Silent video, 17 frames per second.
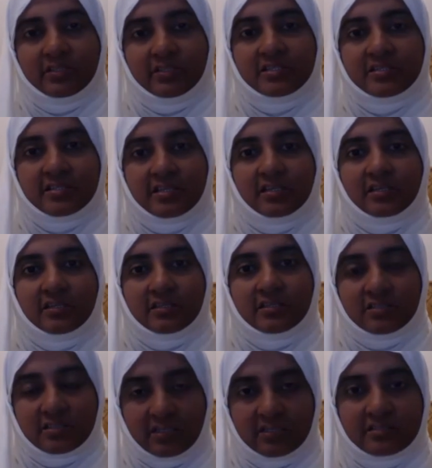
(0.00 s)
we see
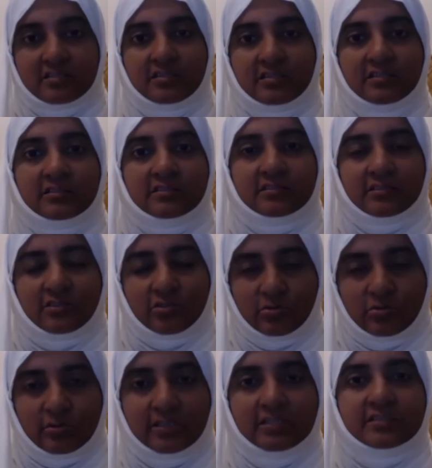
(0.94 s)
injustice,
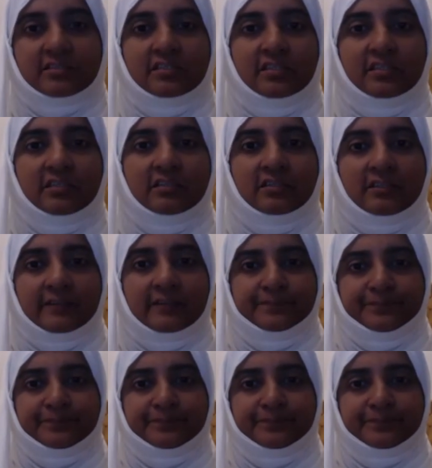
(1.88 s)
cruelty,